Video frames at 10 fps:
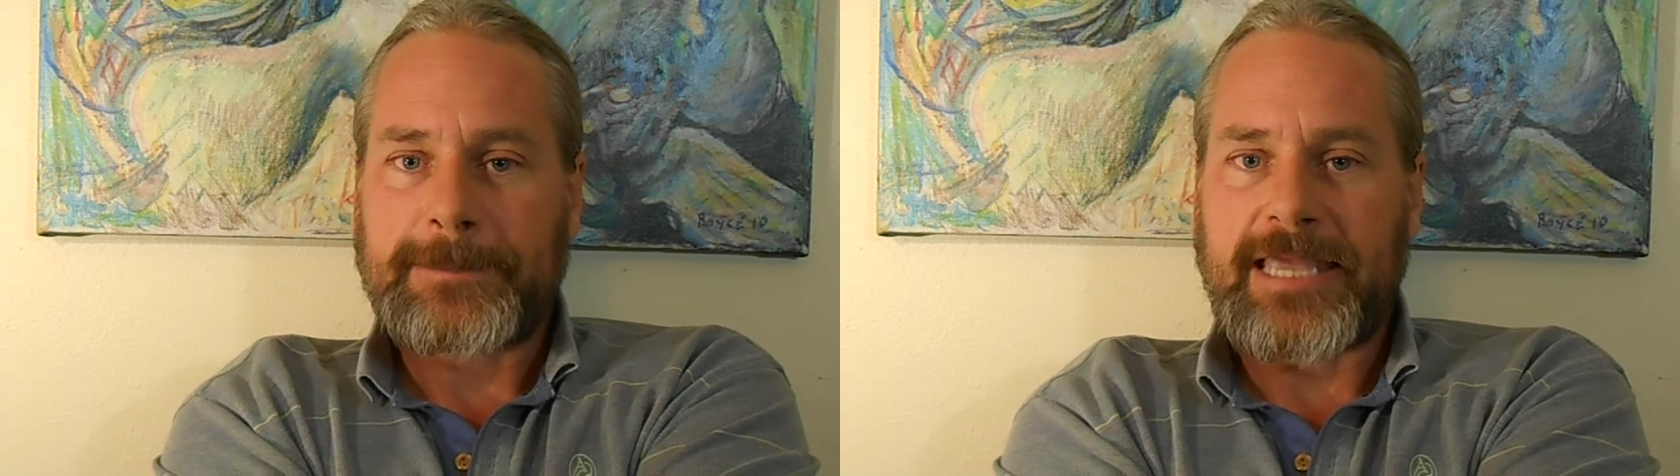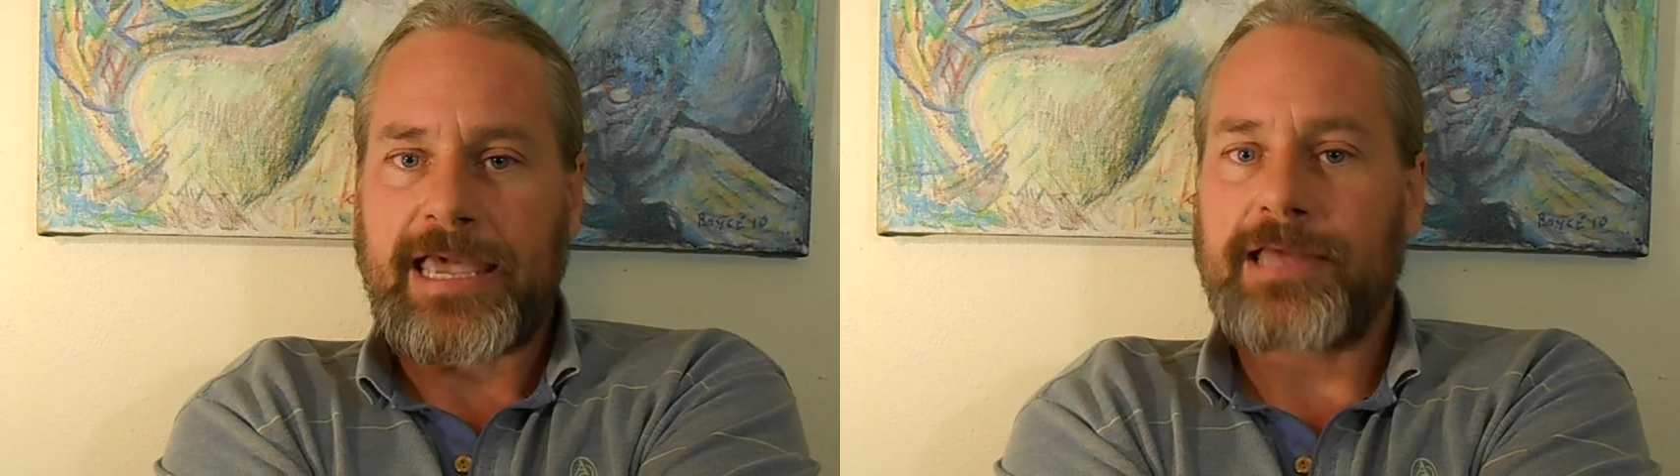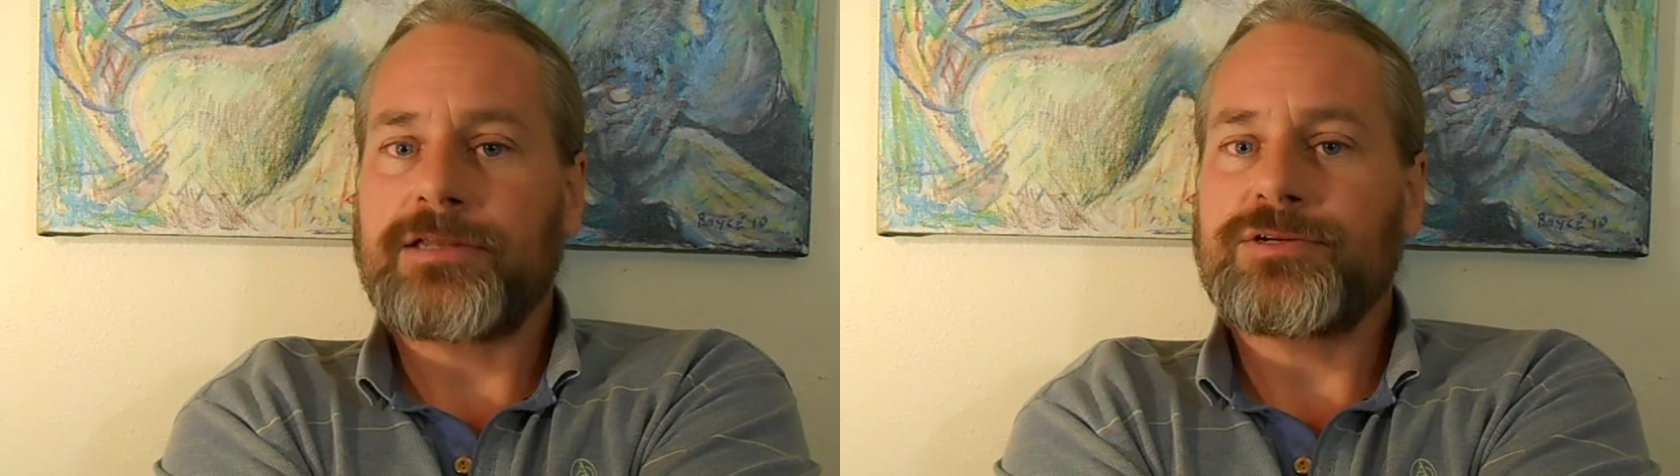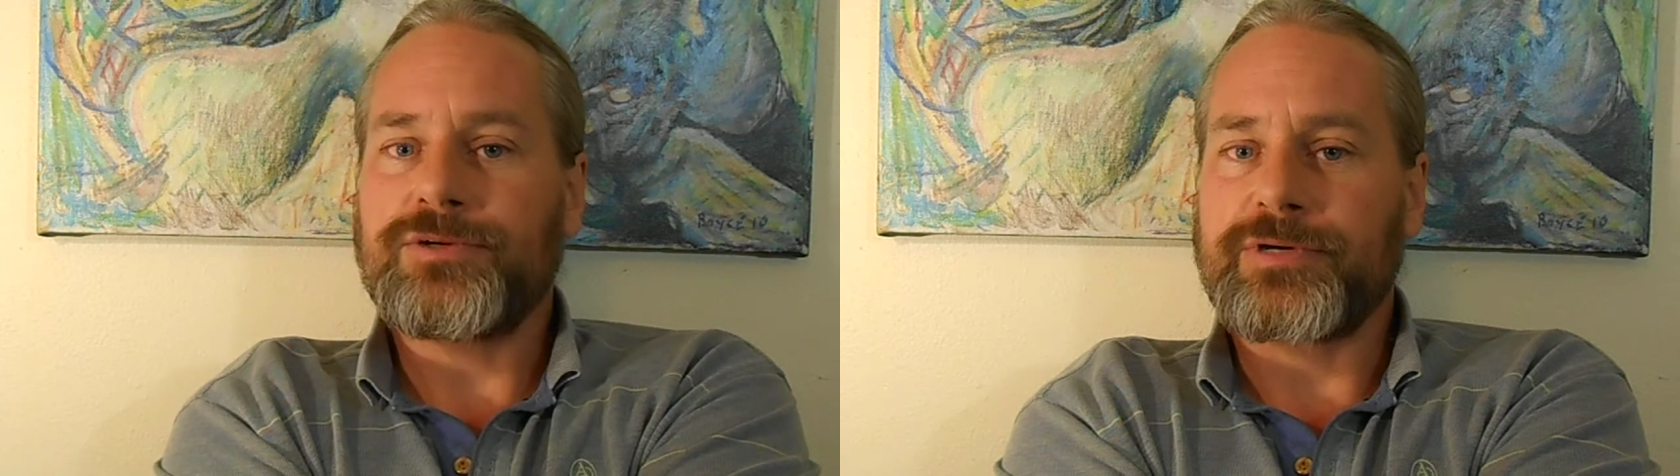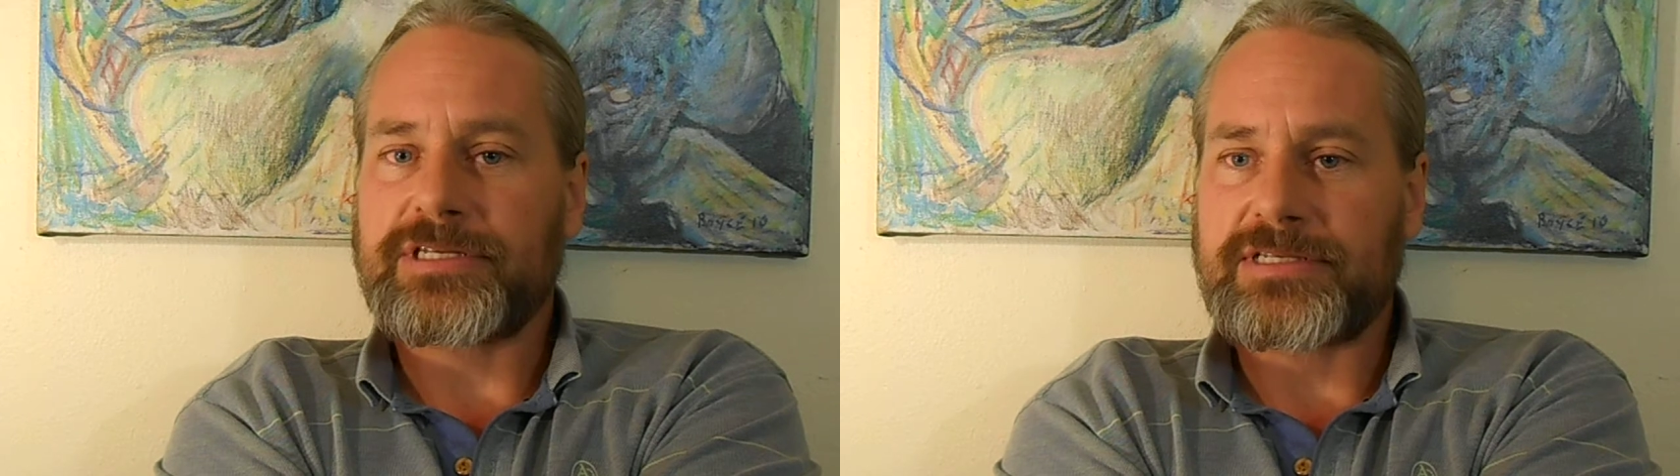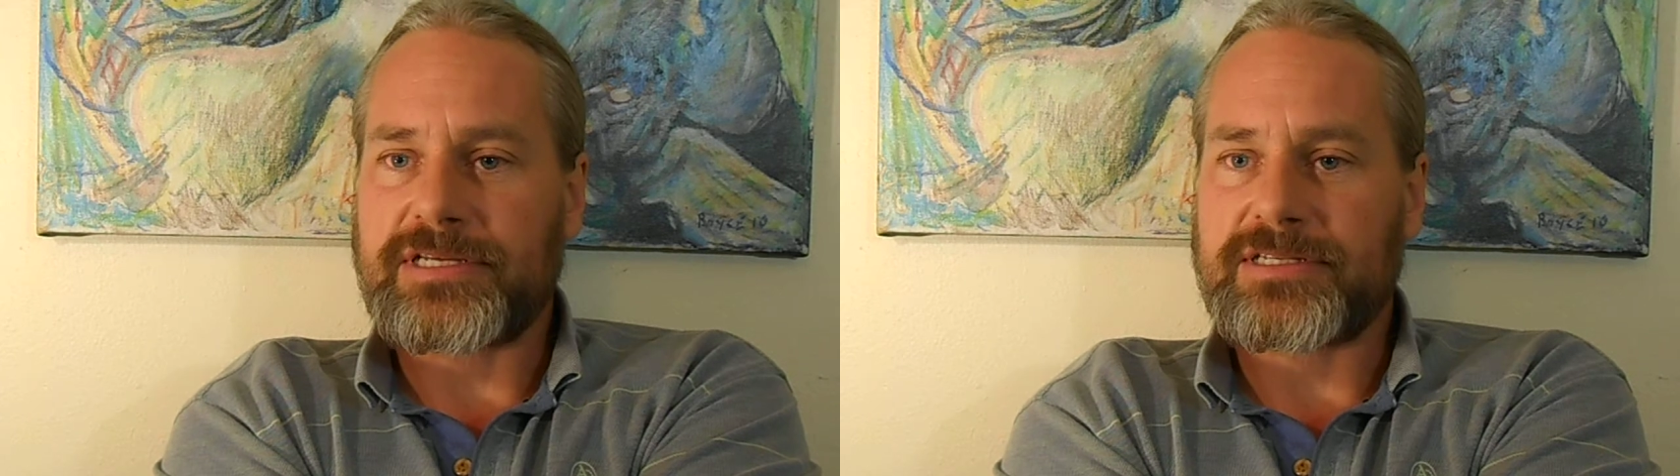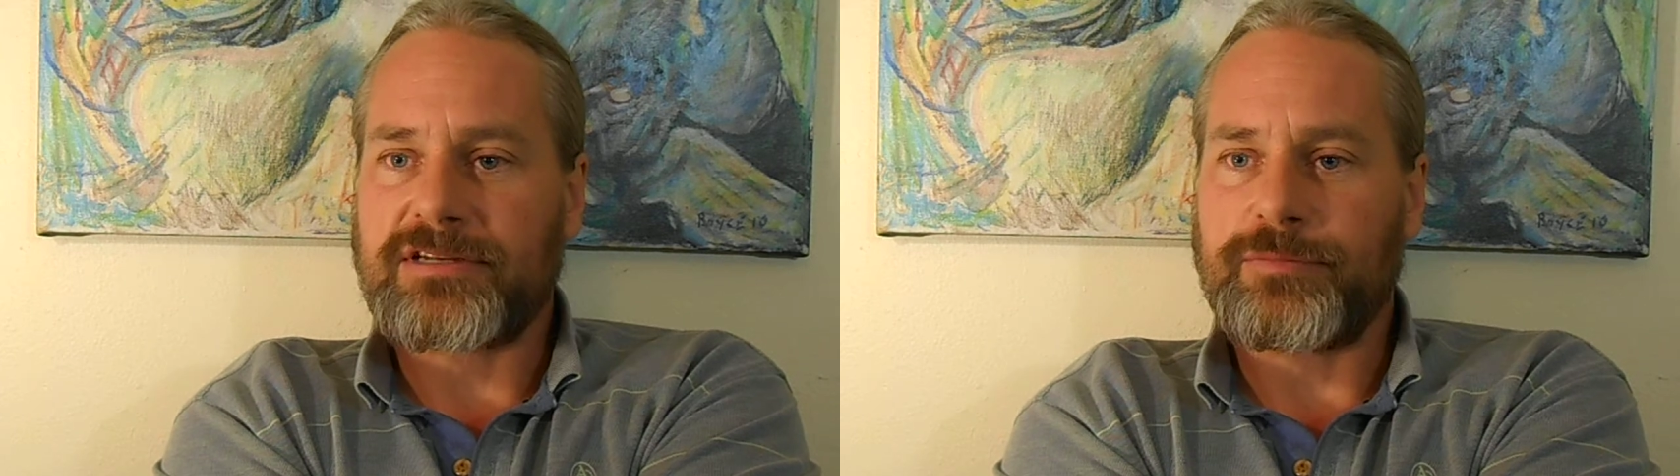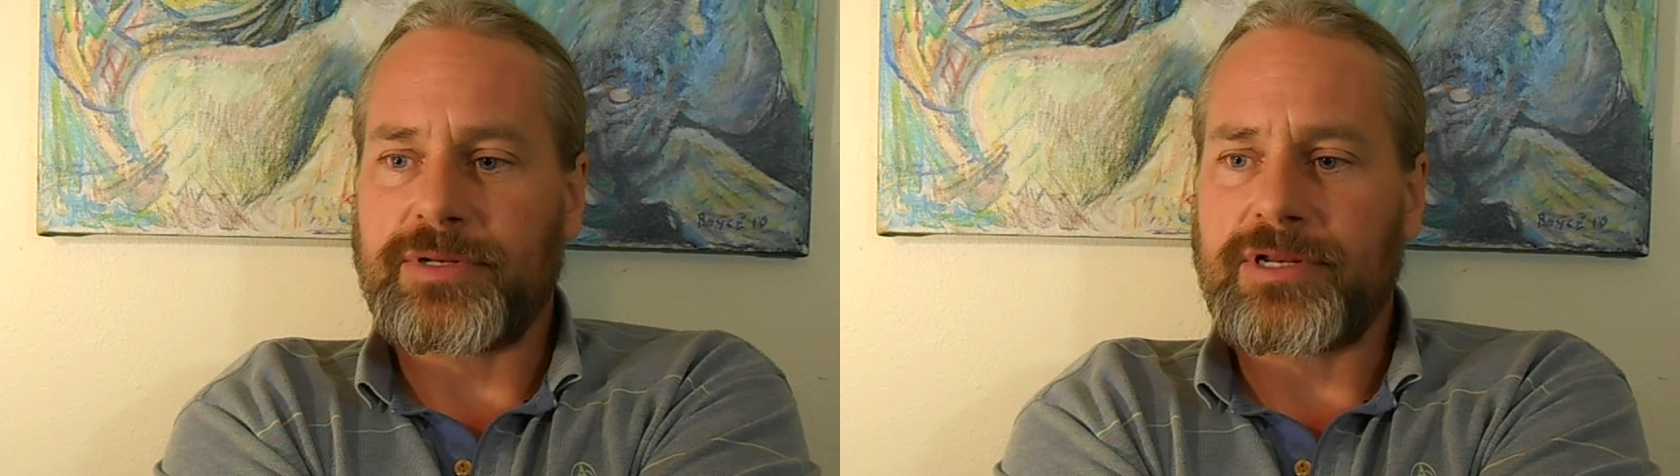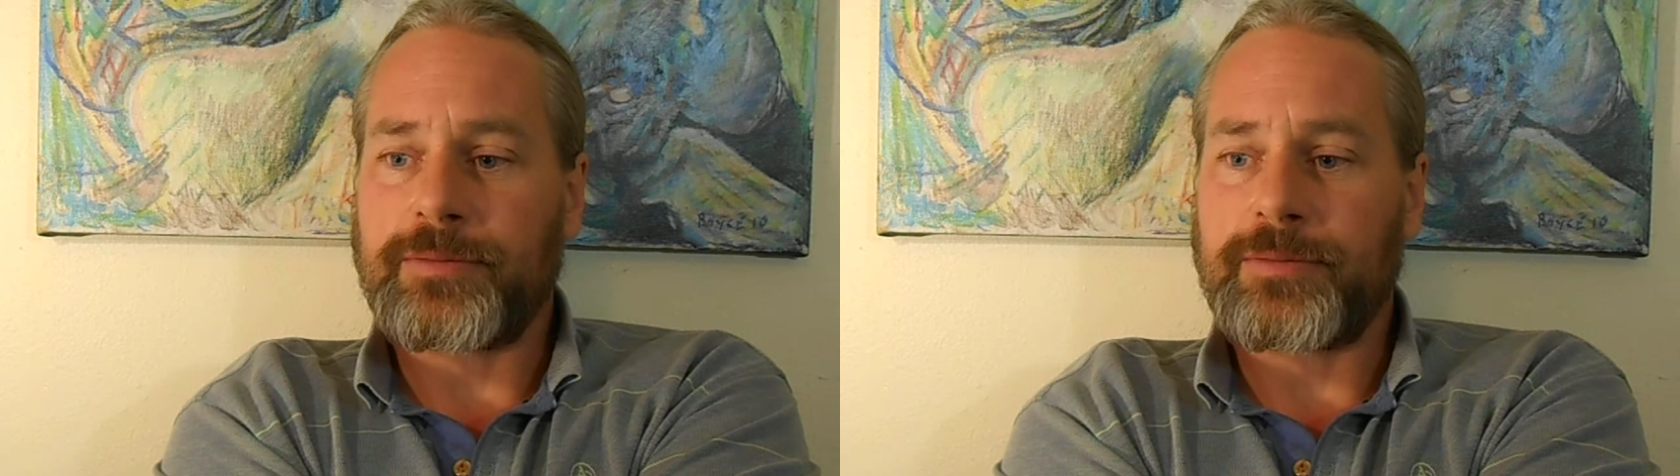can and do exist and have been